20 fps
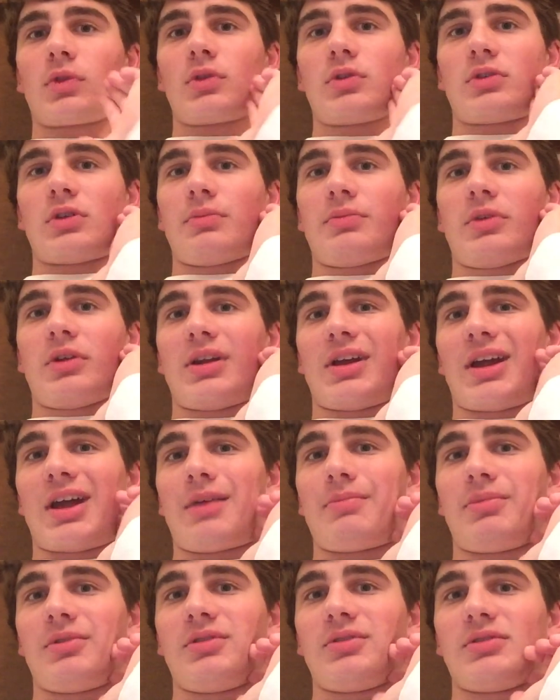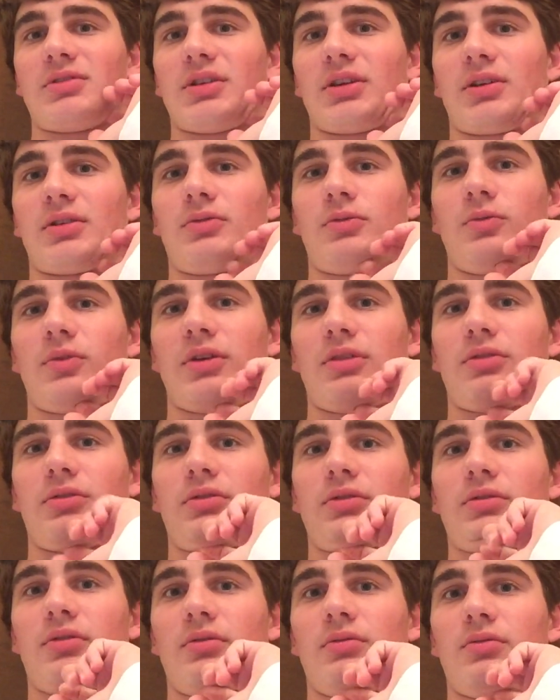Something that happens like
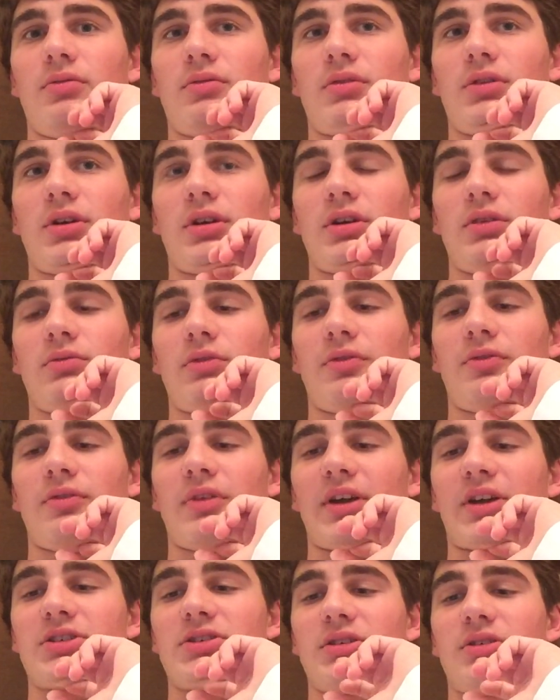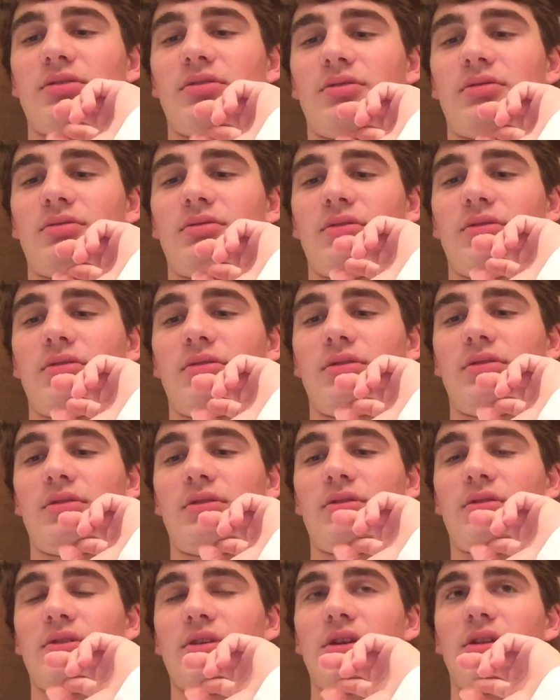with reflection
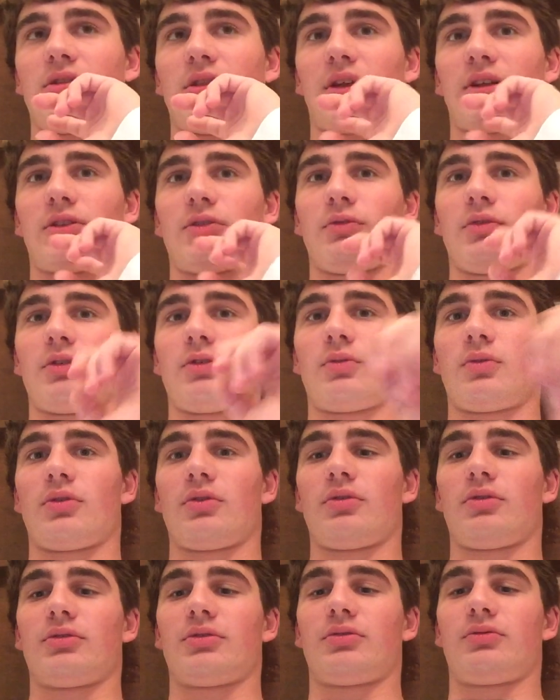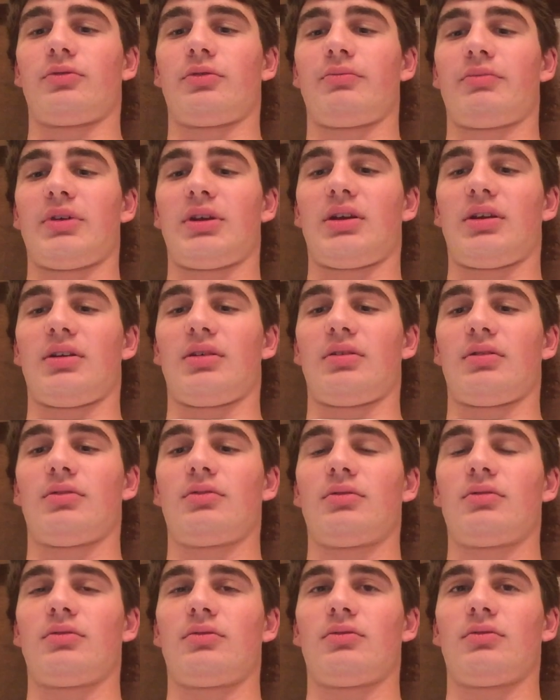in like the real world would be
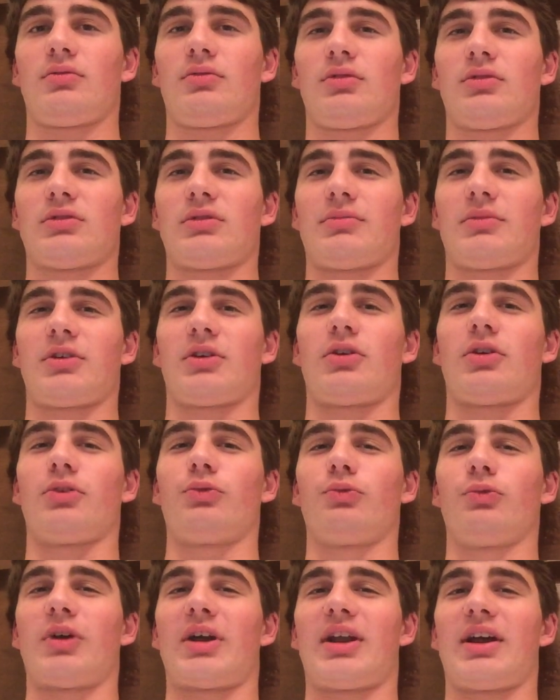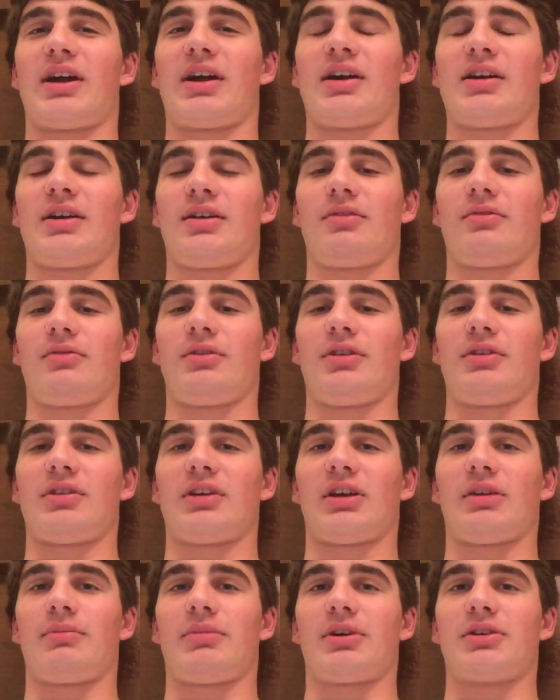something called red eye when you
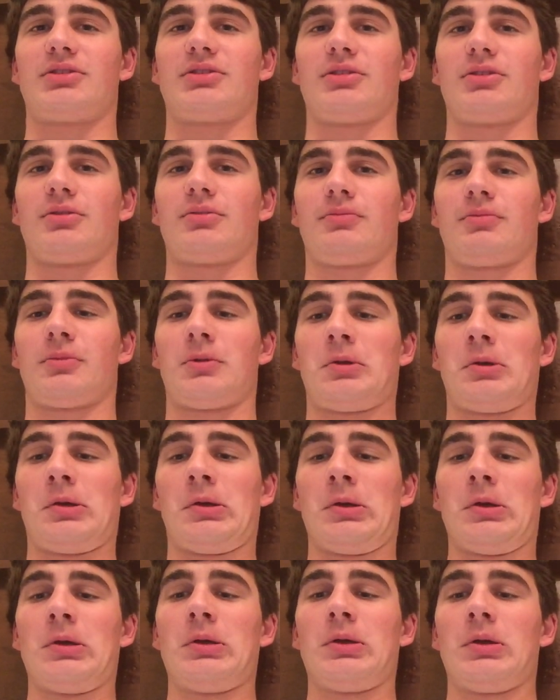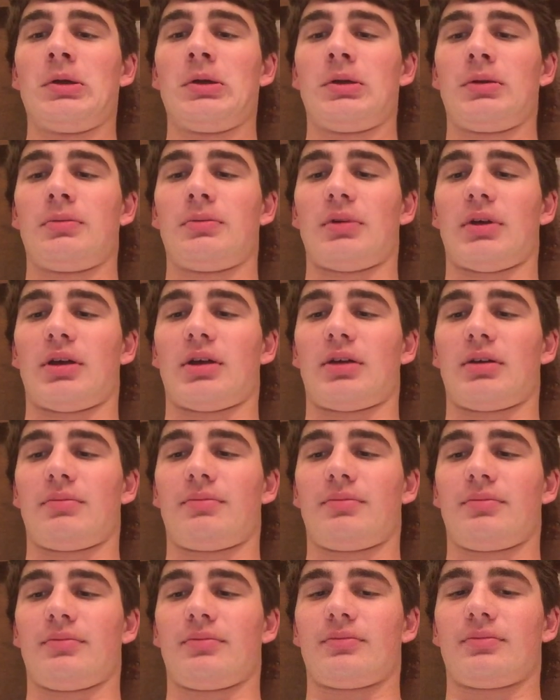take a picture.
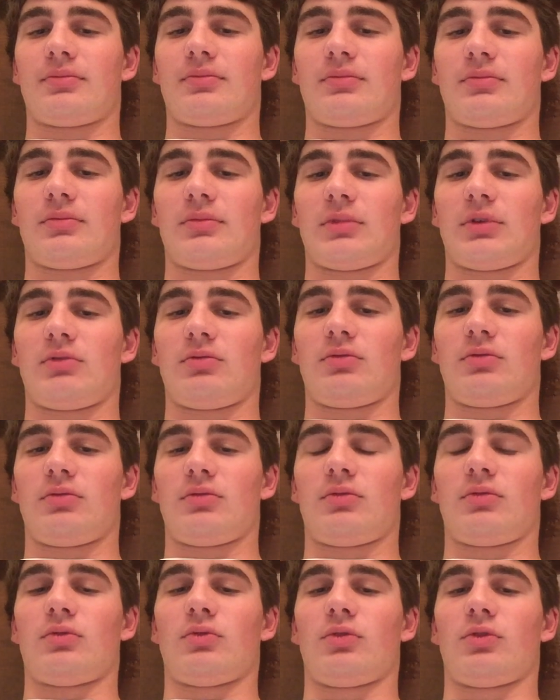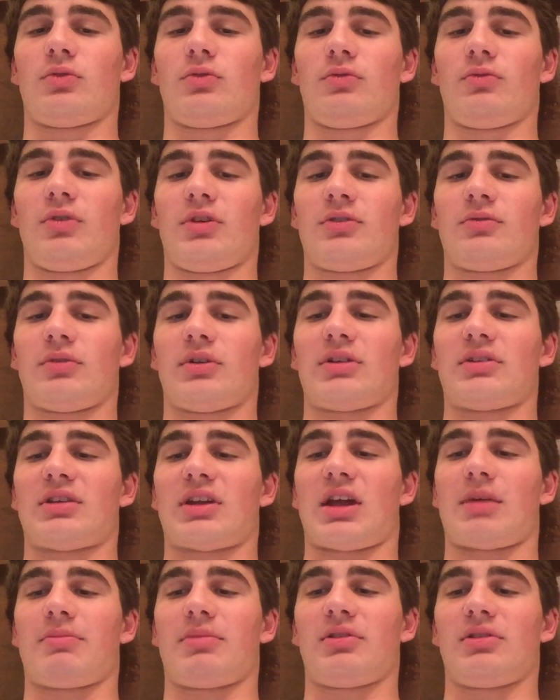The reason why this
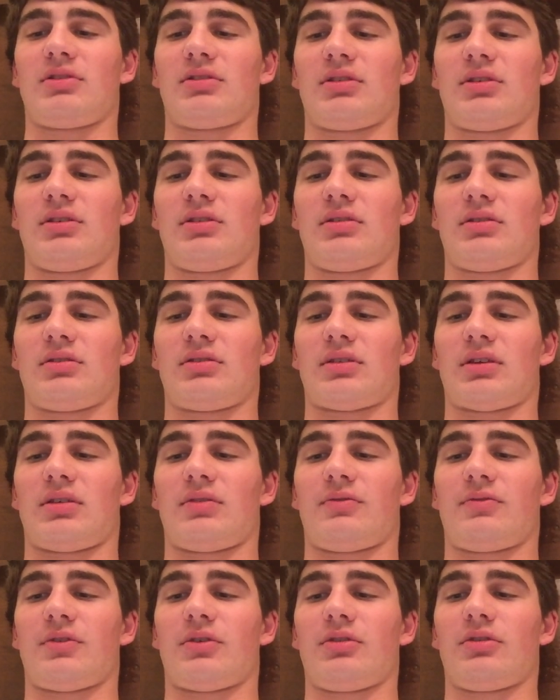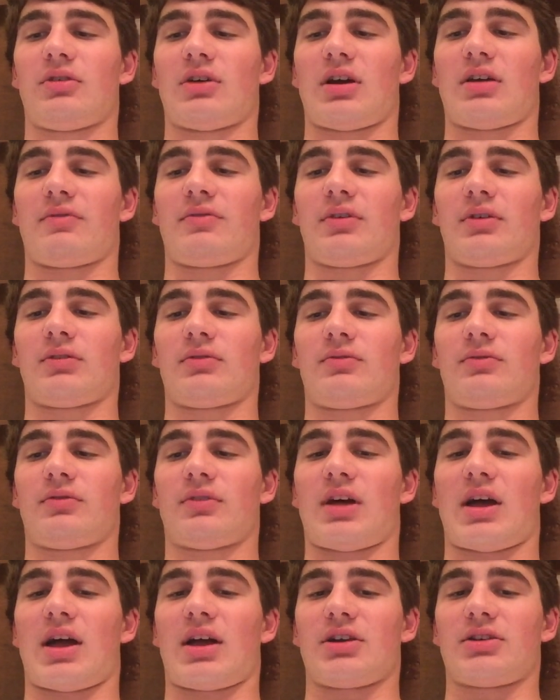happens is a photographic
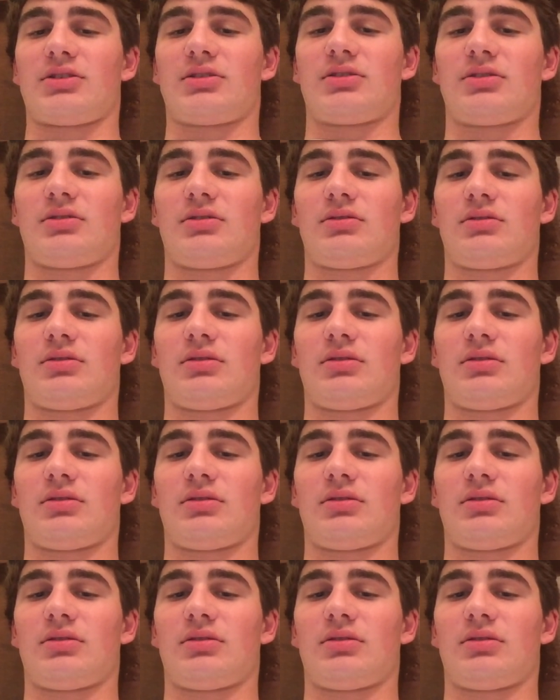flash.